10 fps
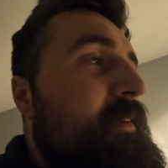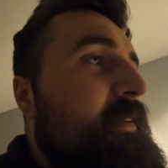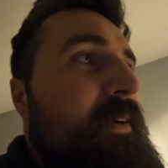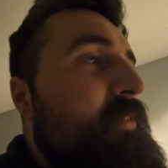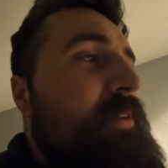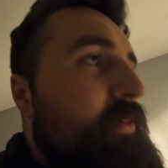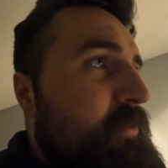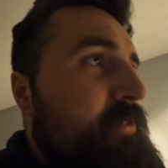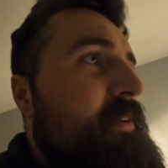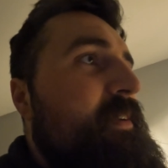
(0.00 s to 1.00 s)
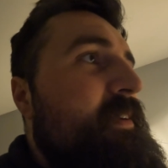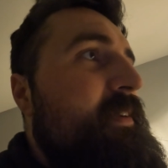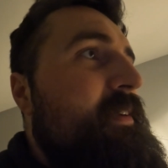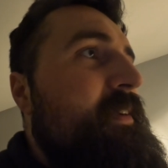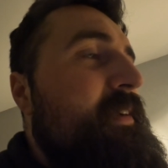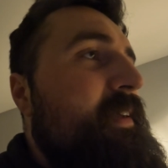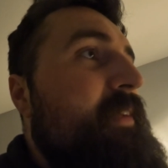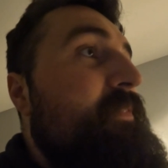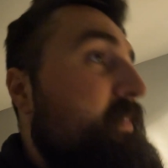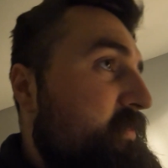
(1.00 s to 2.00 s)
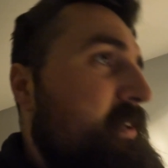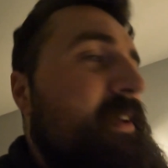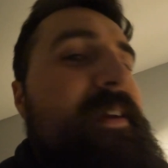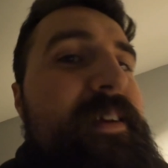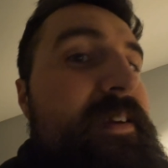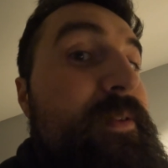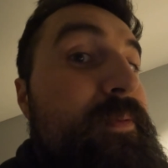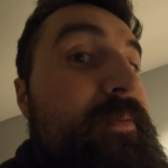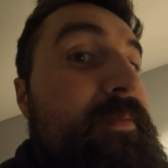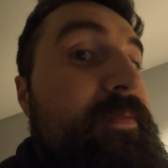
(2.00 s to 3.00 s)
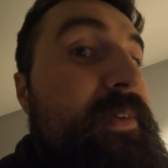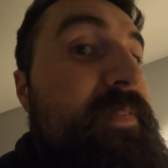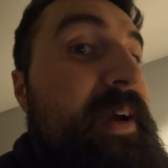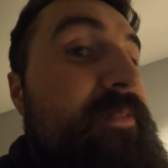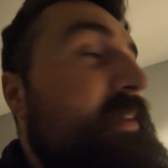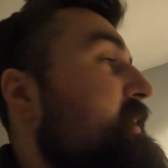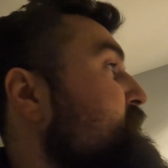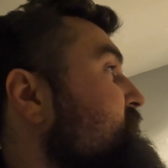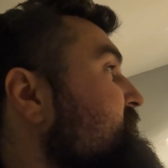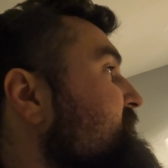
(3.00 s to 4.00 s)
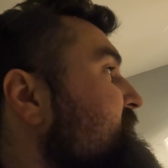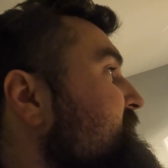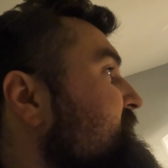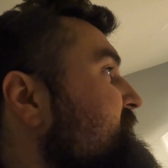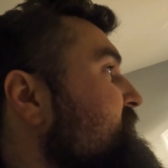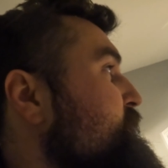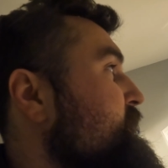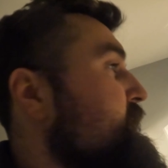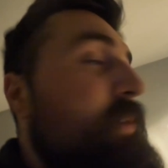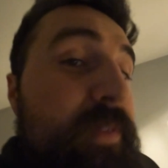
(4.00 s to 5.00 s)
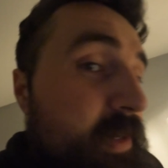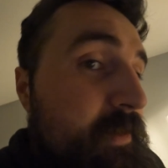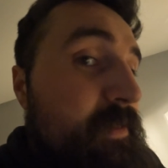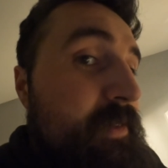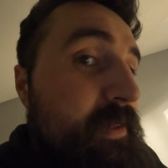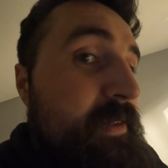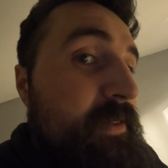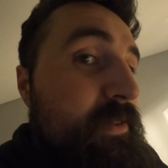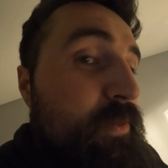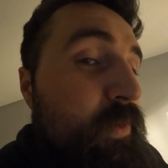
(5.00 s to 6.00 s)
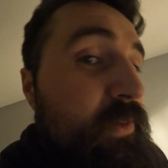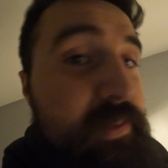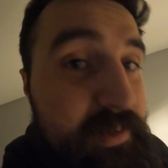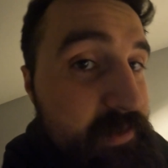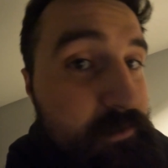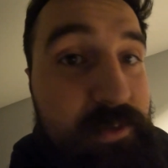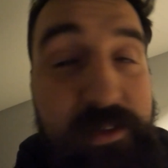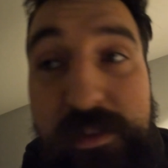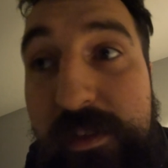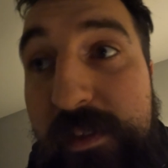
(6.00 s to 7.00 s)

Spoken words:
No, it was 200, yeah. And then 50 for 5 times. But the new regs is 1 times.